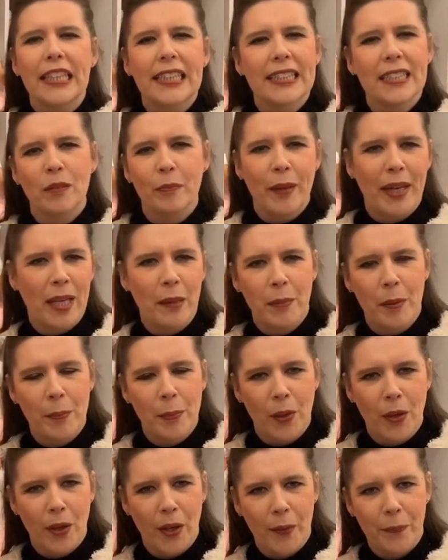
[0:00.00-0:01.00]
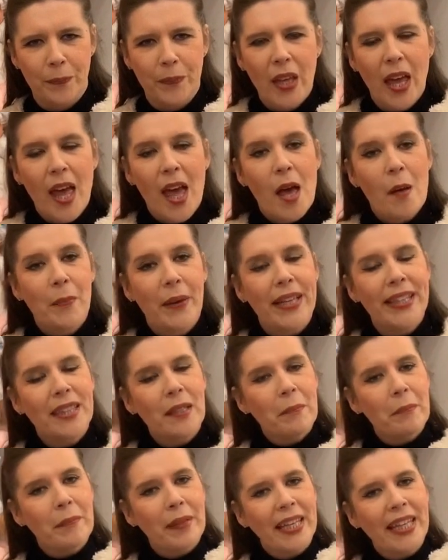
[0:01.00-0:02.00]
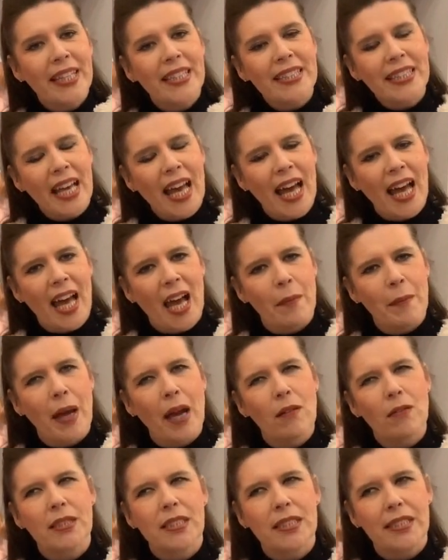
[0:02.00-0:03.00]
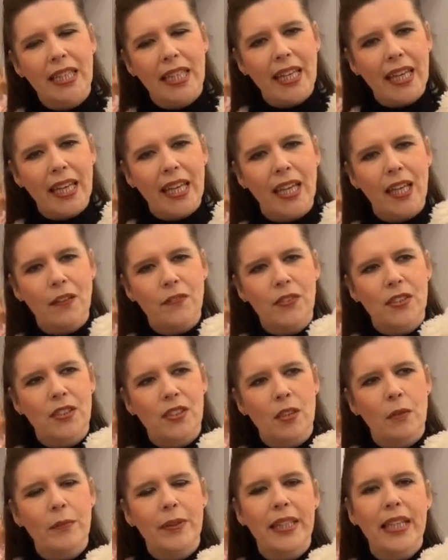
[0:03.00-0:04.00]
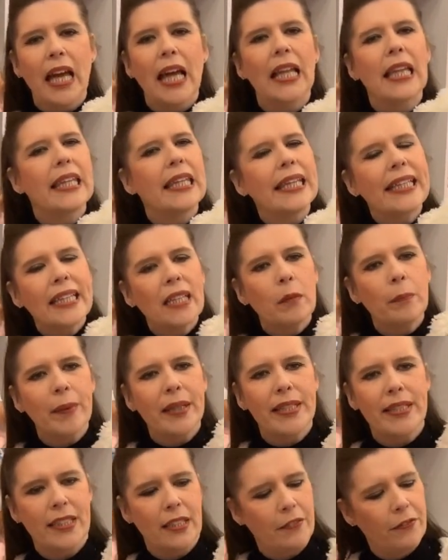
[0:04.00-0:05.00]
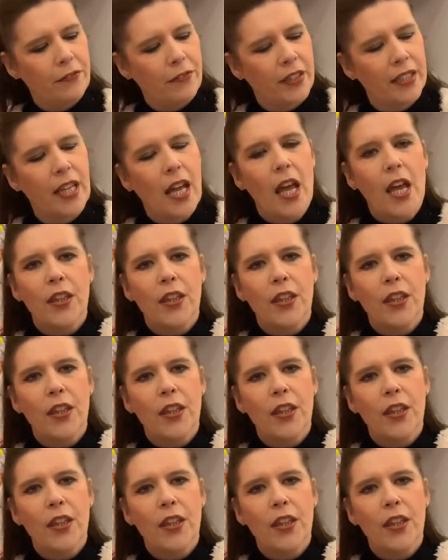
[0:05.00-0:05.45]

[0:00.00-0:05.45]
little baby boy. But in the meantime, I was thinking of something a little bit different